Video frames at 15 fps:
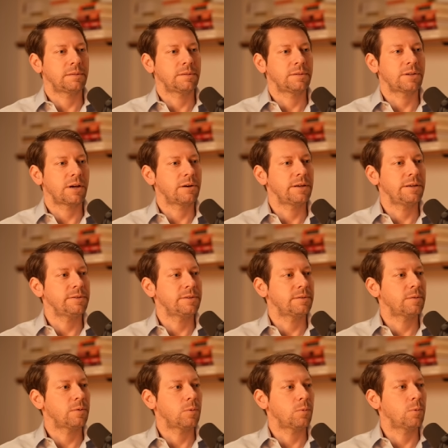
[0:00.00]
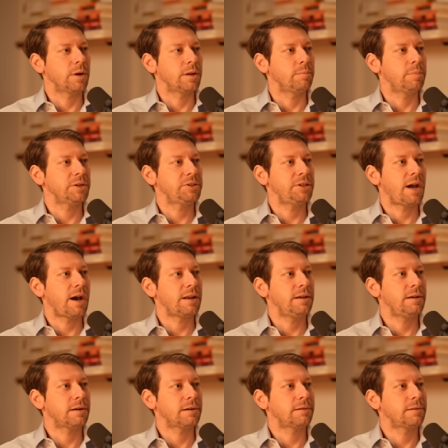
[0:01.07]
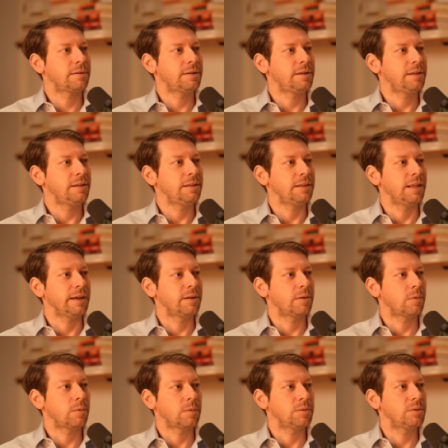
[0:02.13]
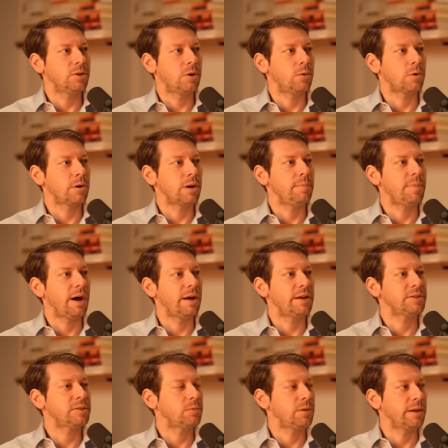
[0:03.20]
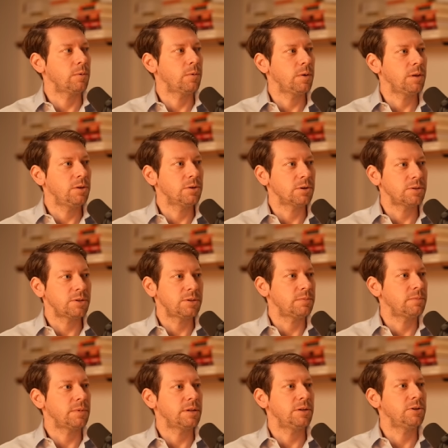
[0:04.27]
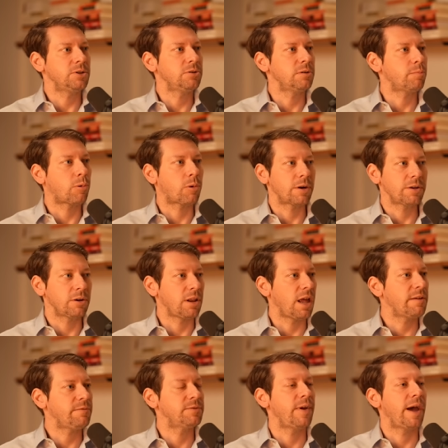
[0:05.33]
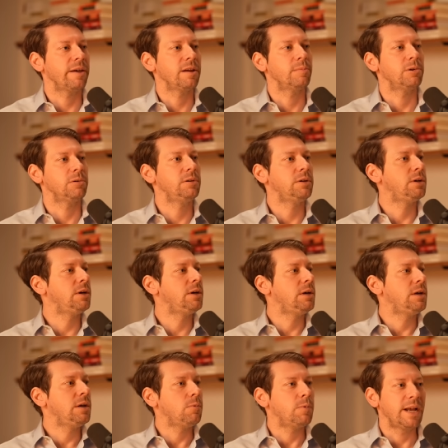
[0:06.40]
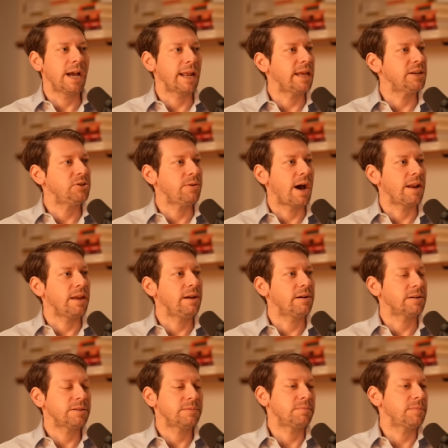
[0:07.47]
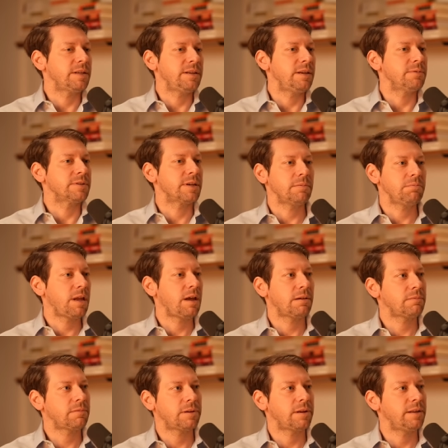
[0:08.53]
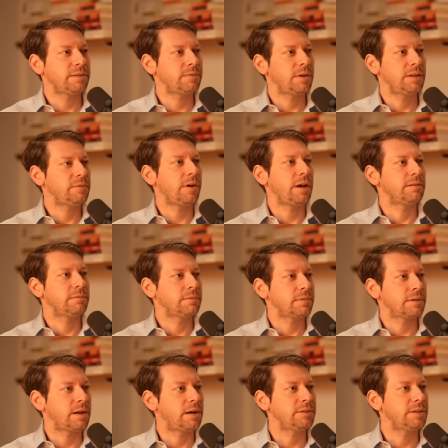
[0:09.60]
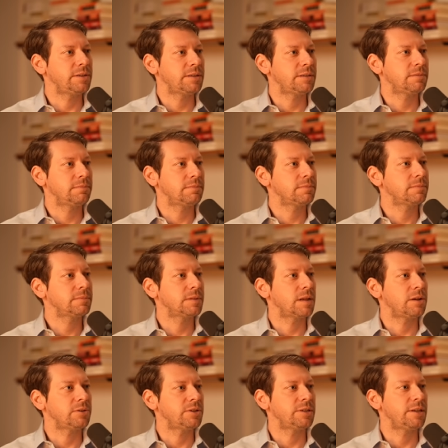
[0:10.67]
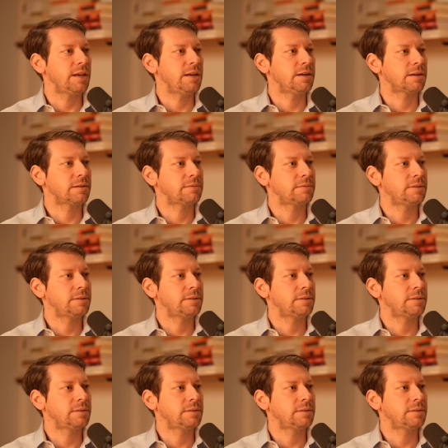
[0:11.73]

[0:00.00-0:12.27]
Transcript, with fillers: Socrates, we're going to bust you out of here. Like, don't worry about us. Like, you're you're too important. Your life is valuable. We got to get you out of here. And, and he was like, No, it's it's fine. I'll just I'll just stay here.